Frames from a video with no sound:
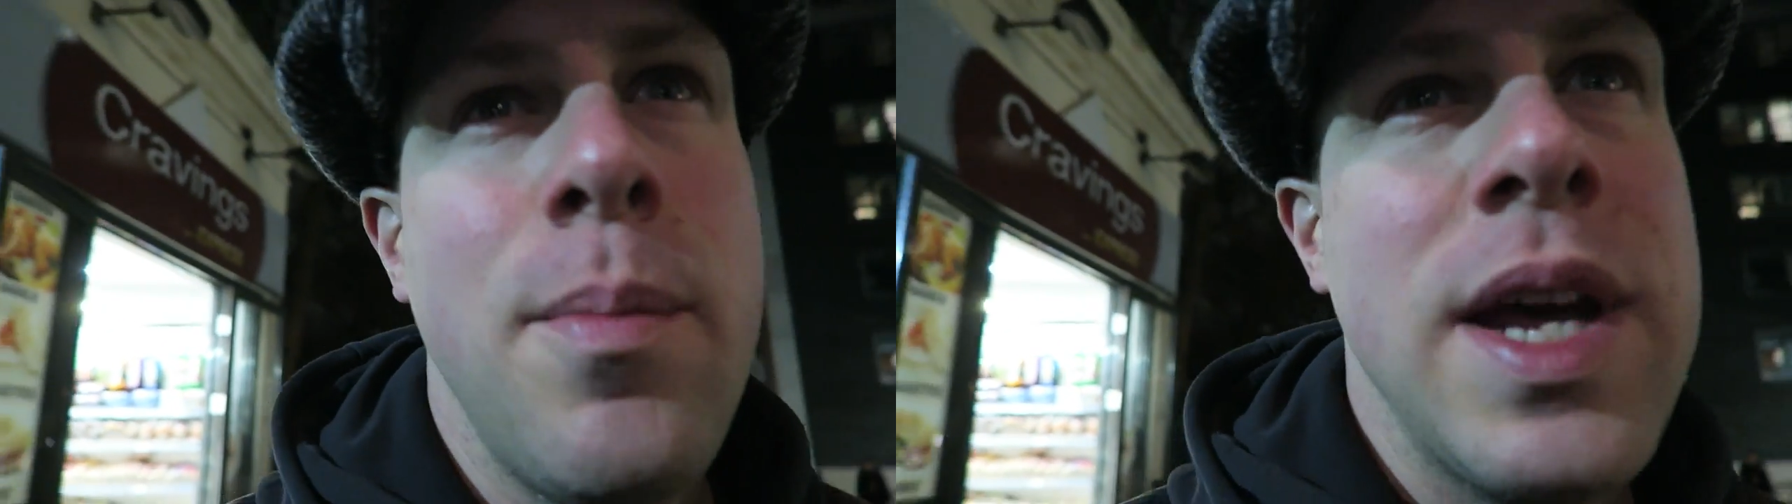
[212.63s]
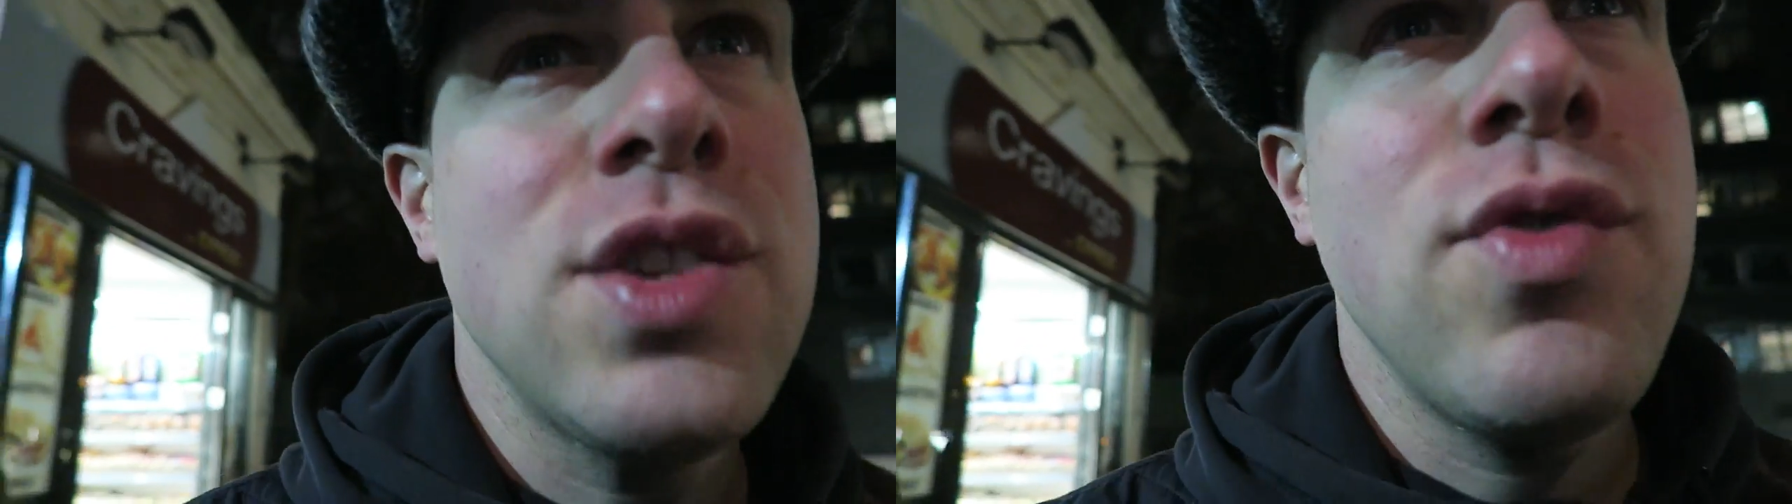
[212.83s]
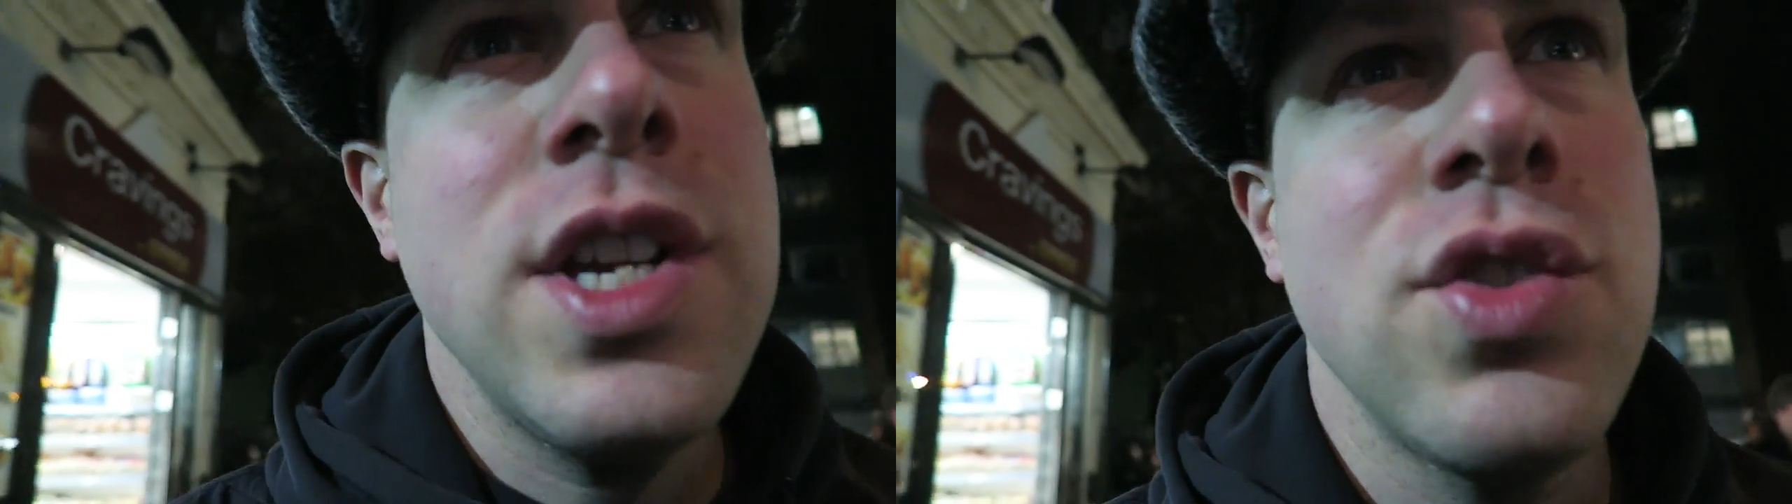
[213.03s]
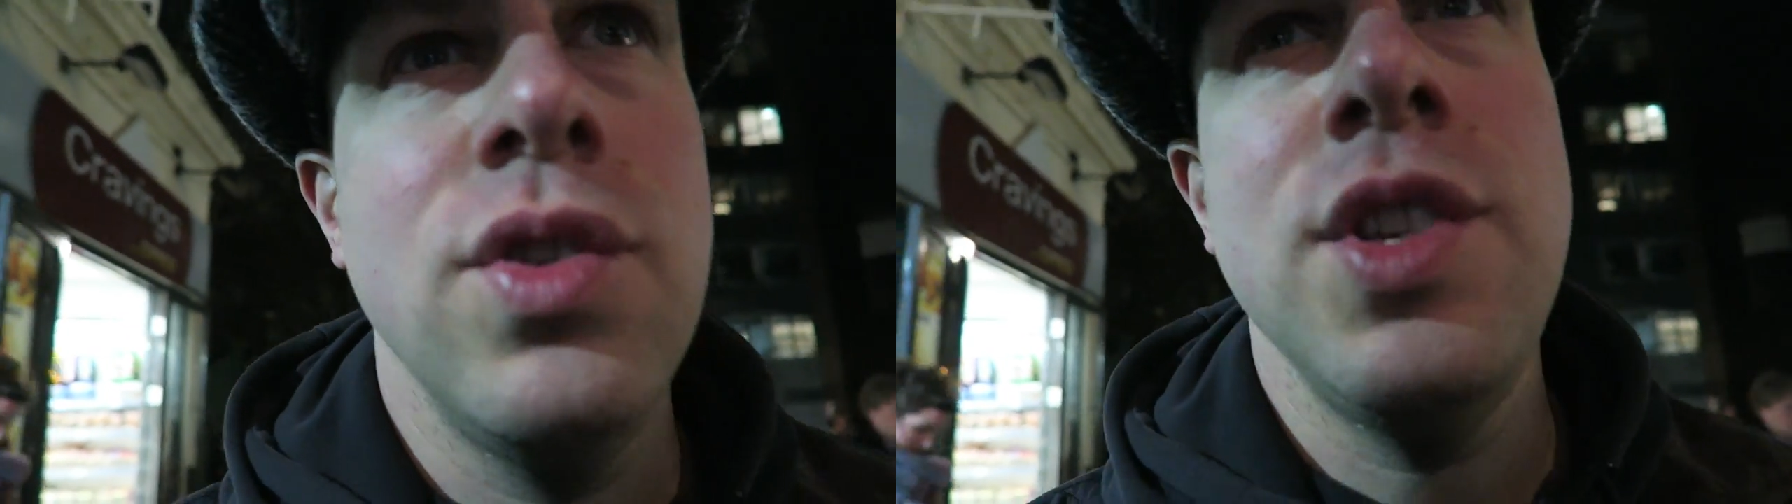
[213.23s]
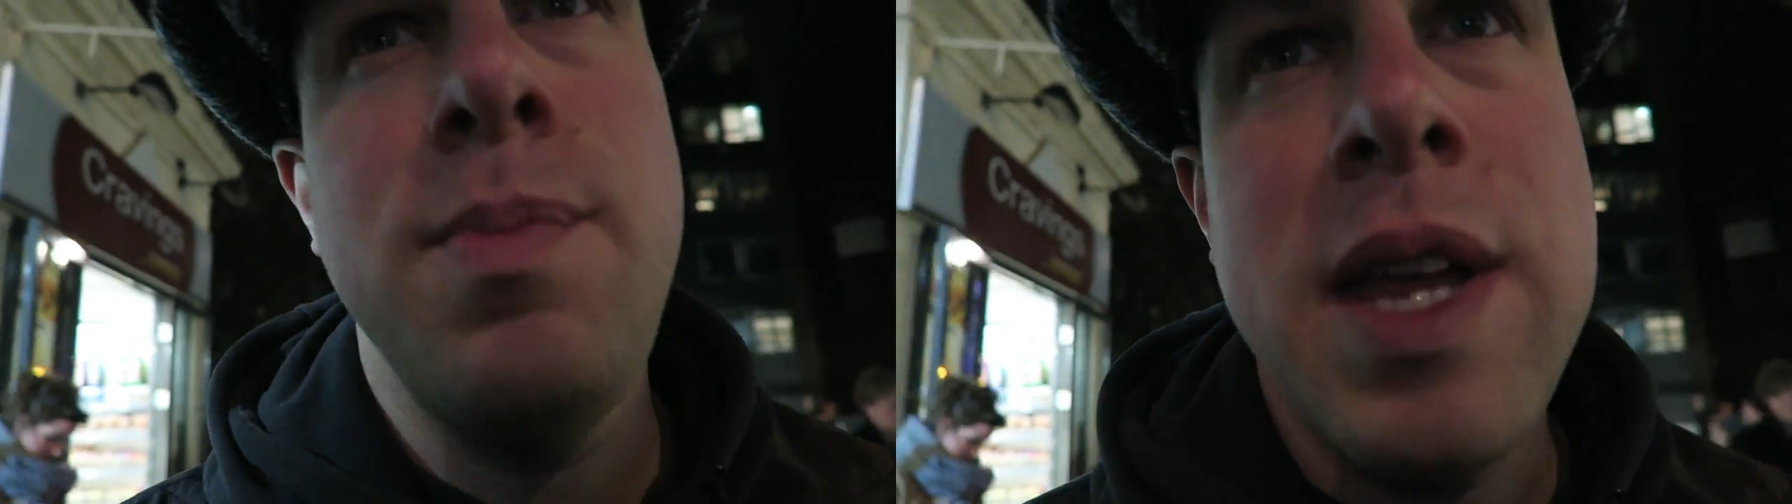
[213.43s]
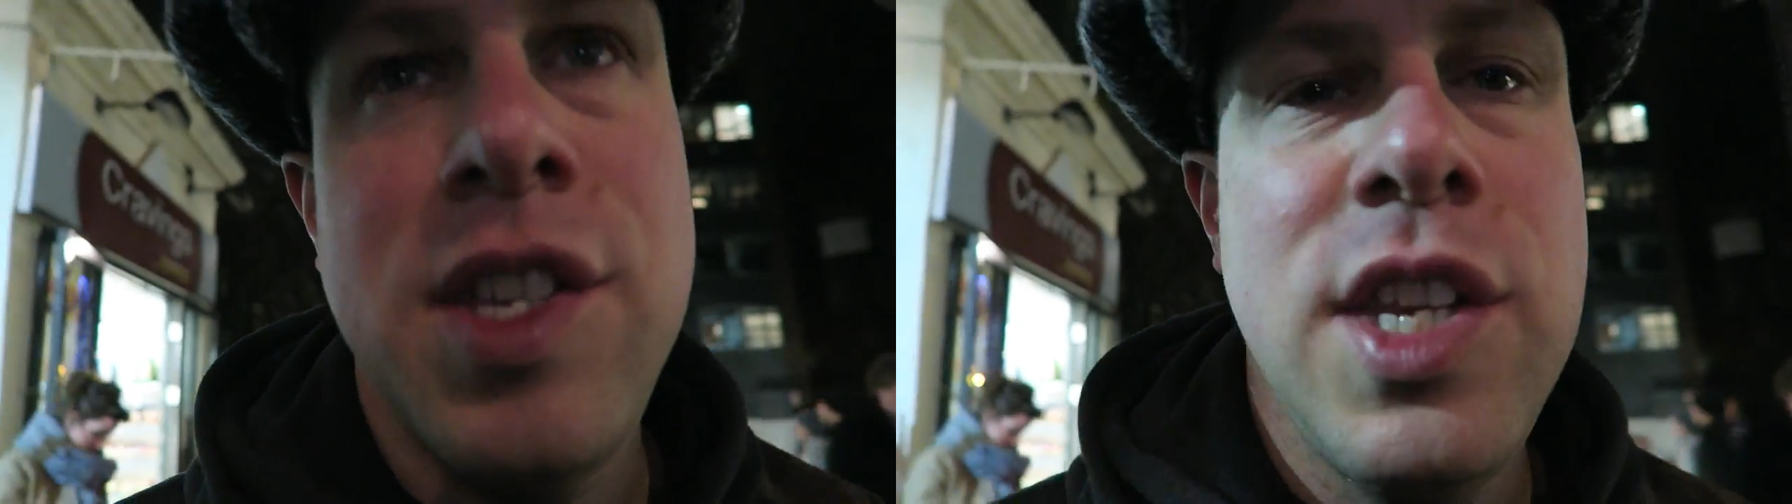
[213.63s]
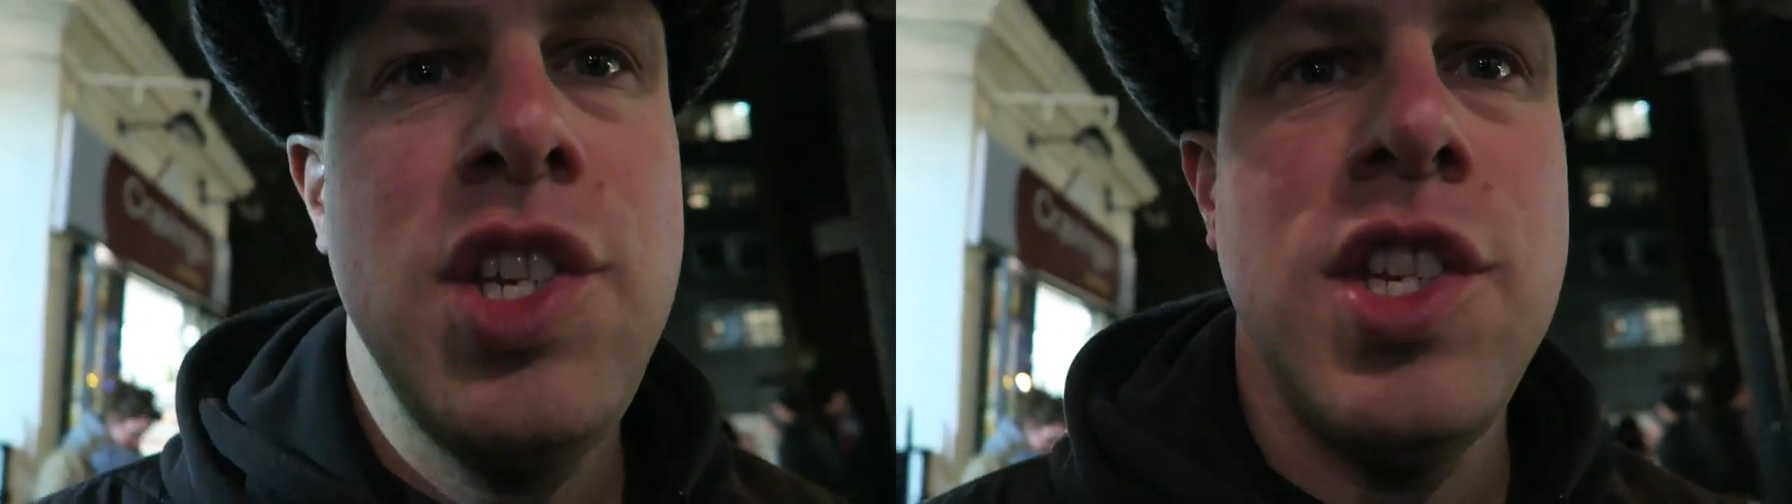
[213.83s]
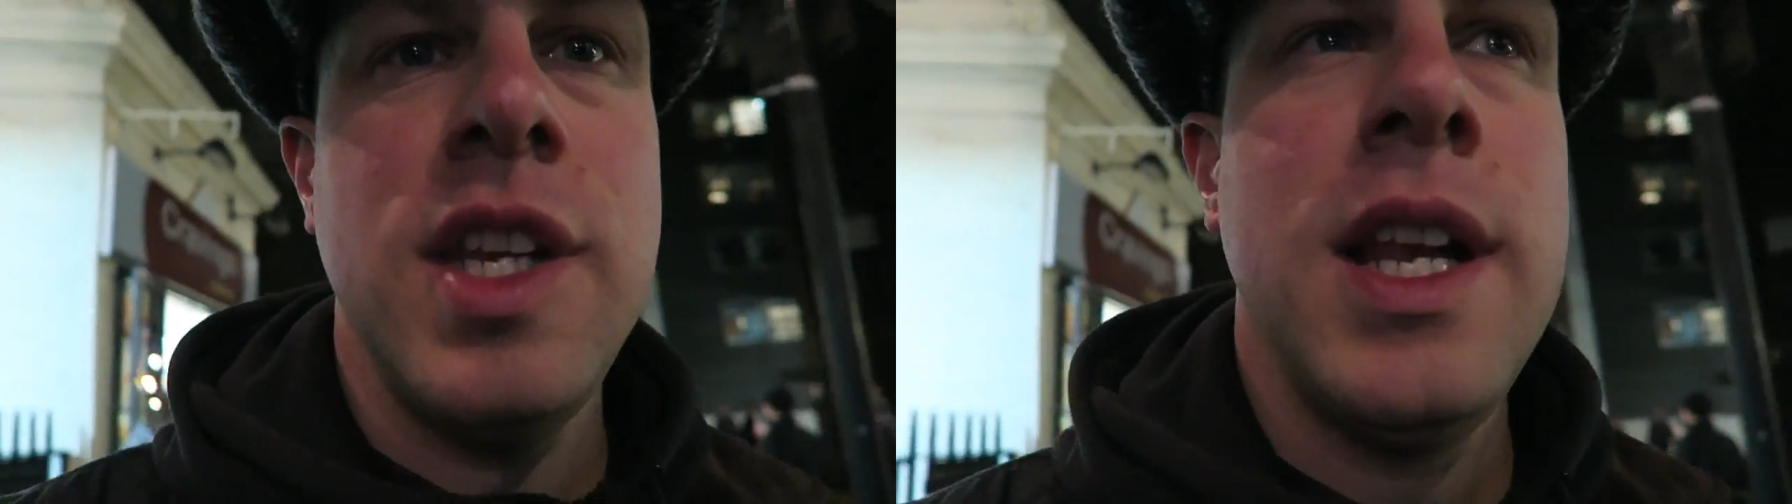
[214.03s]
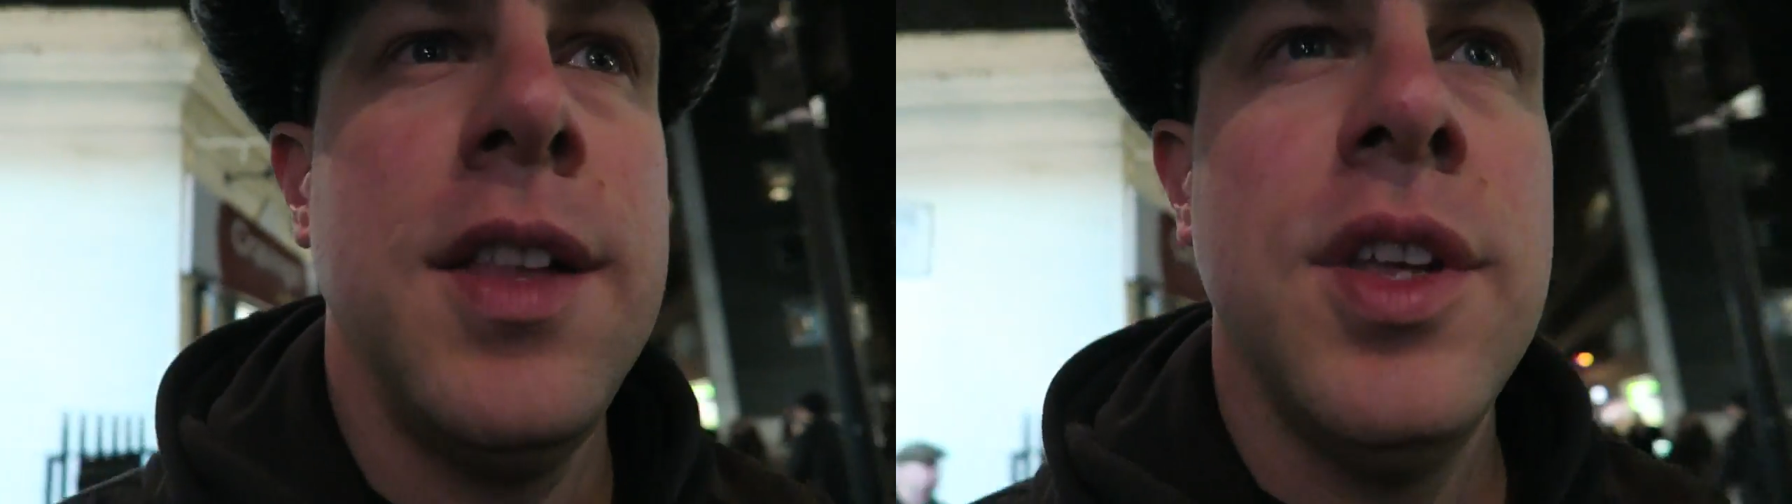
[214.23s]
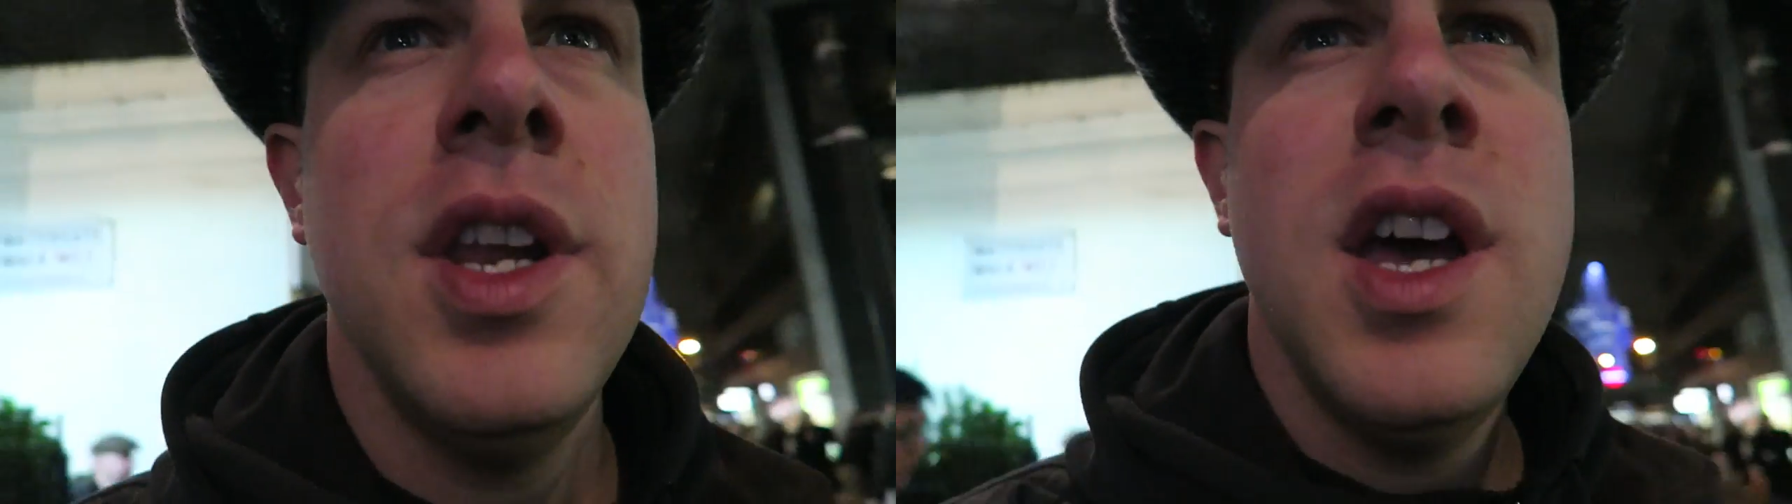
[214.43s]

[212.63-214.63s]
best restaurants, best dishes in London.